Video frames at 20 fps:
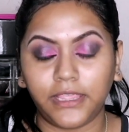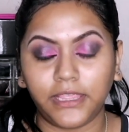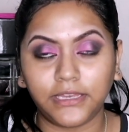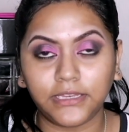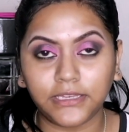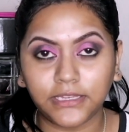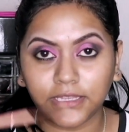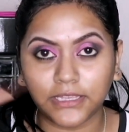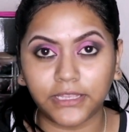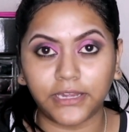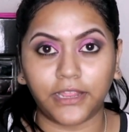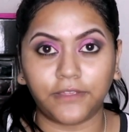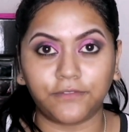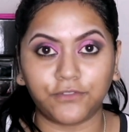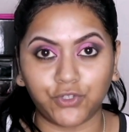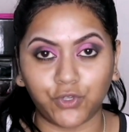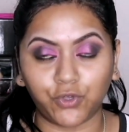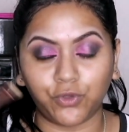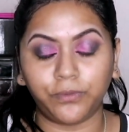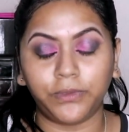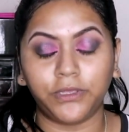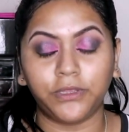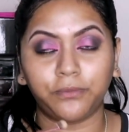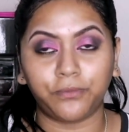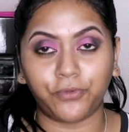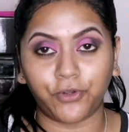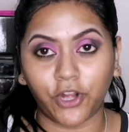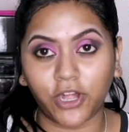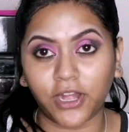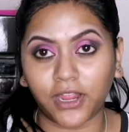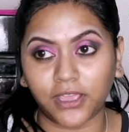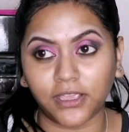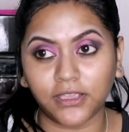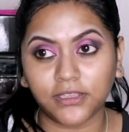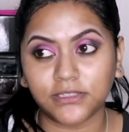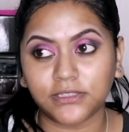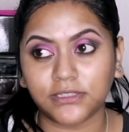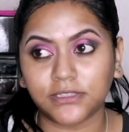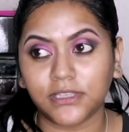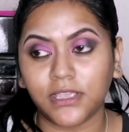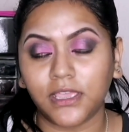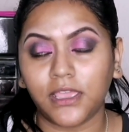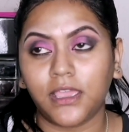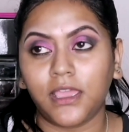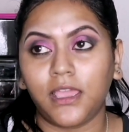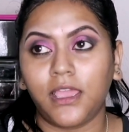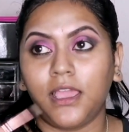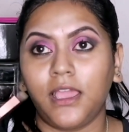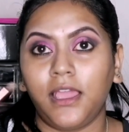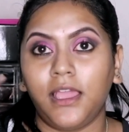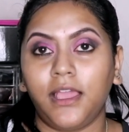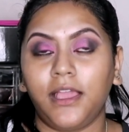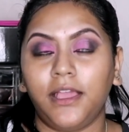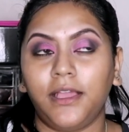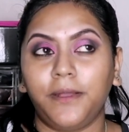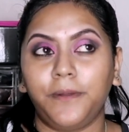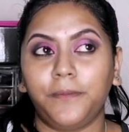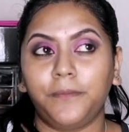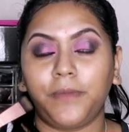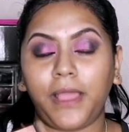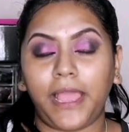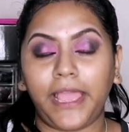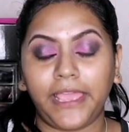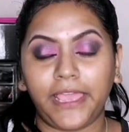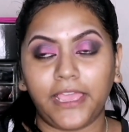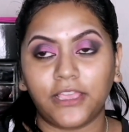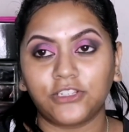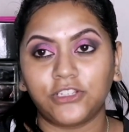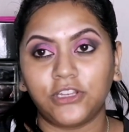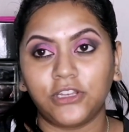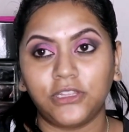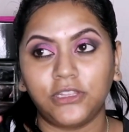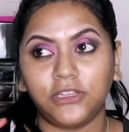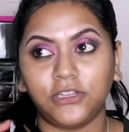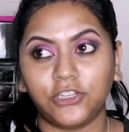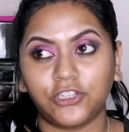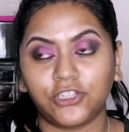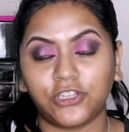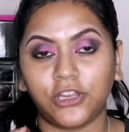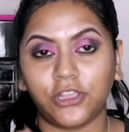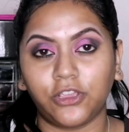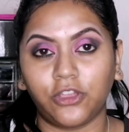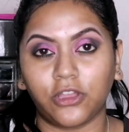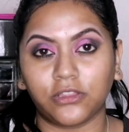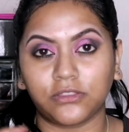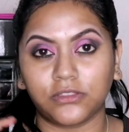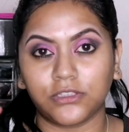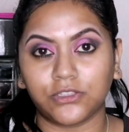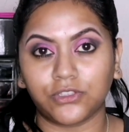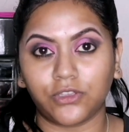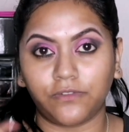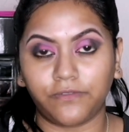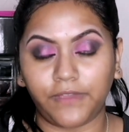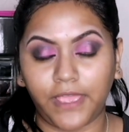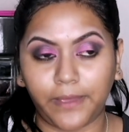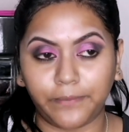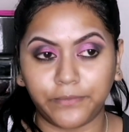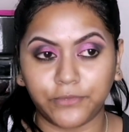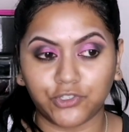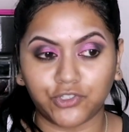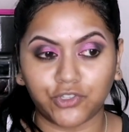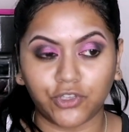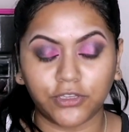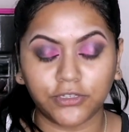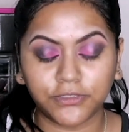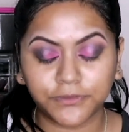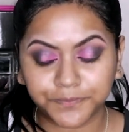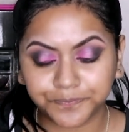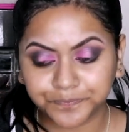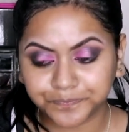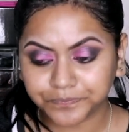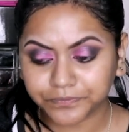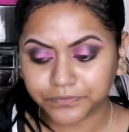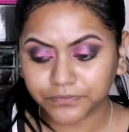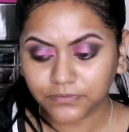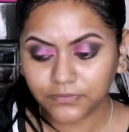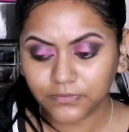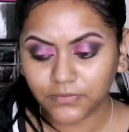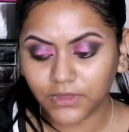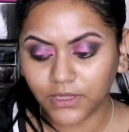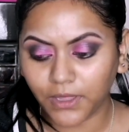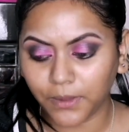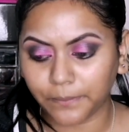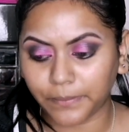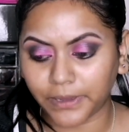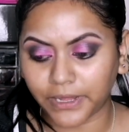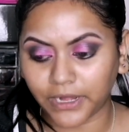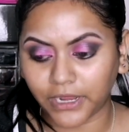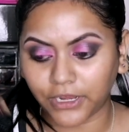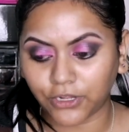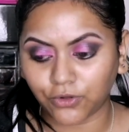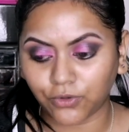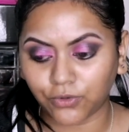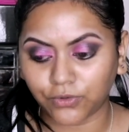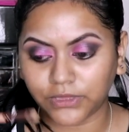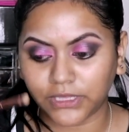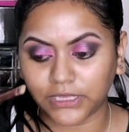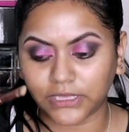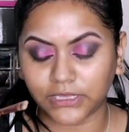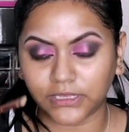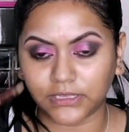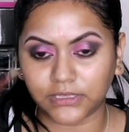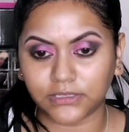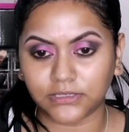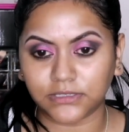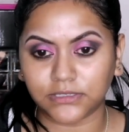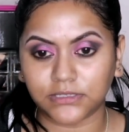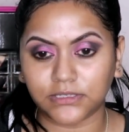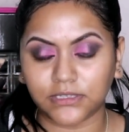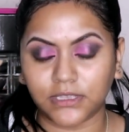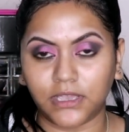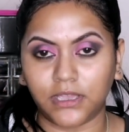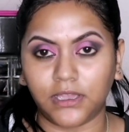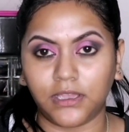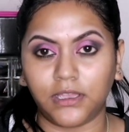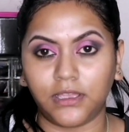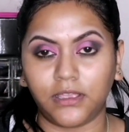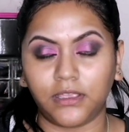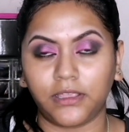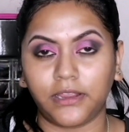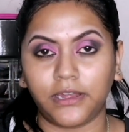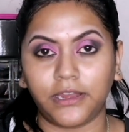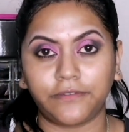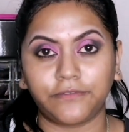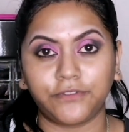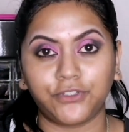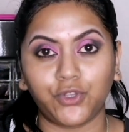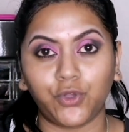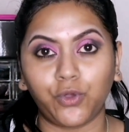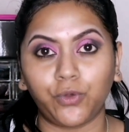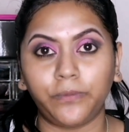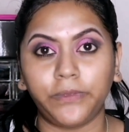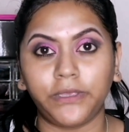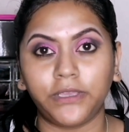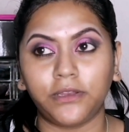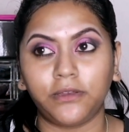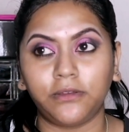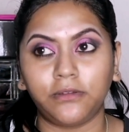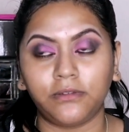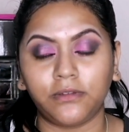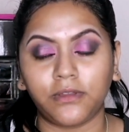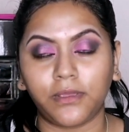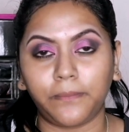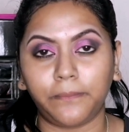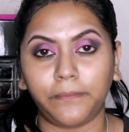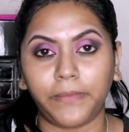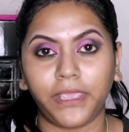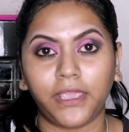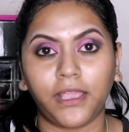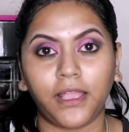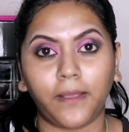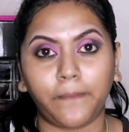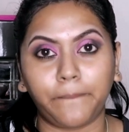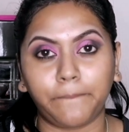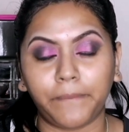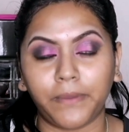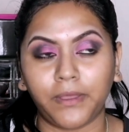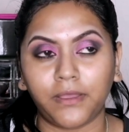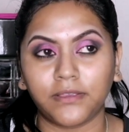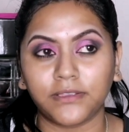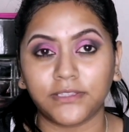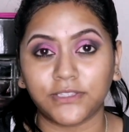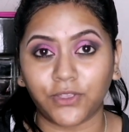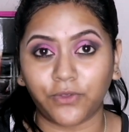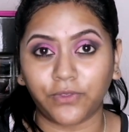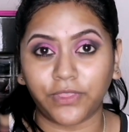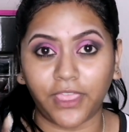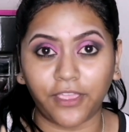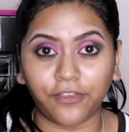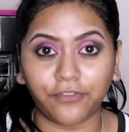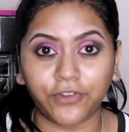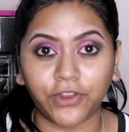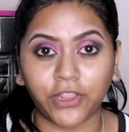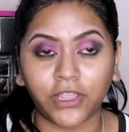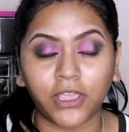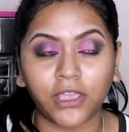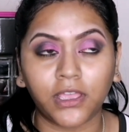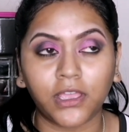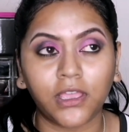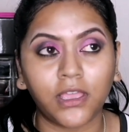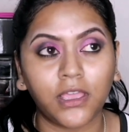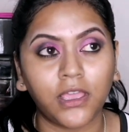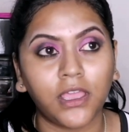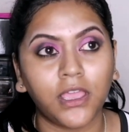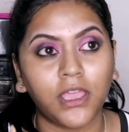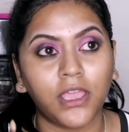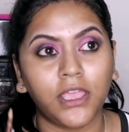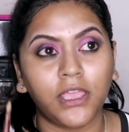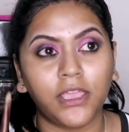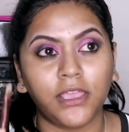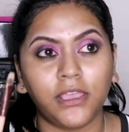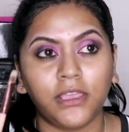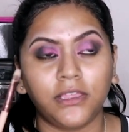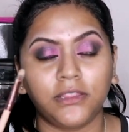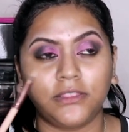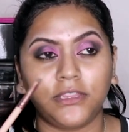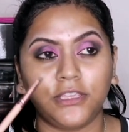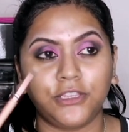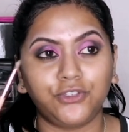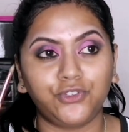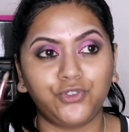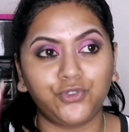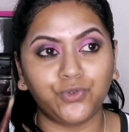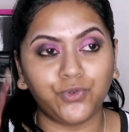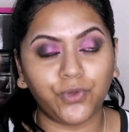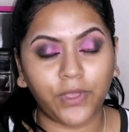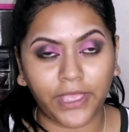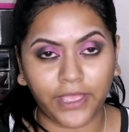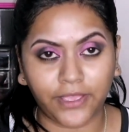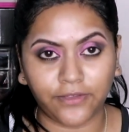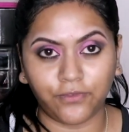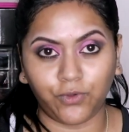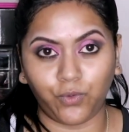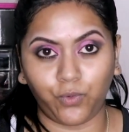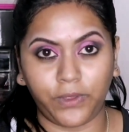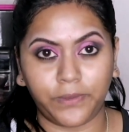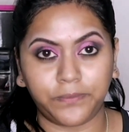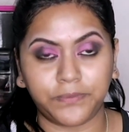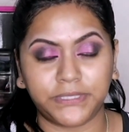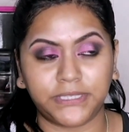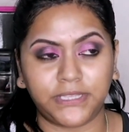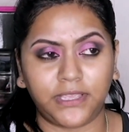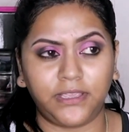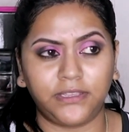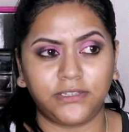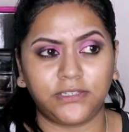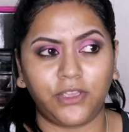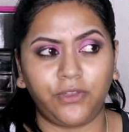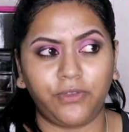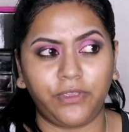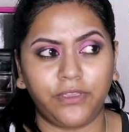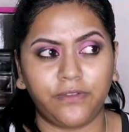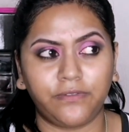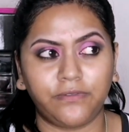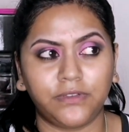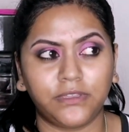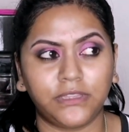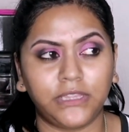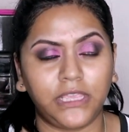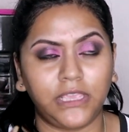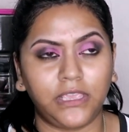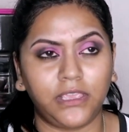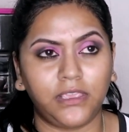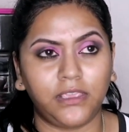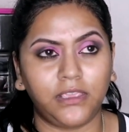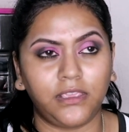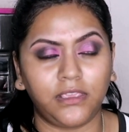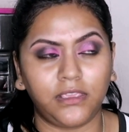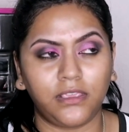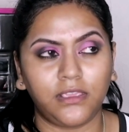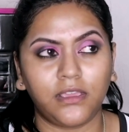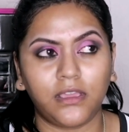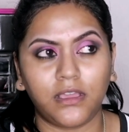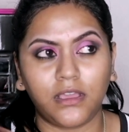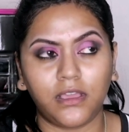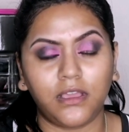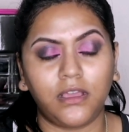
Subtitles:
any Graftobian products, I actually initially got this off Amazon, but I know there is Graftobian Makeup South Africa. They do have a website, however the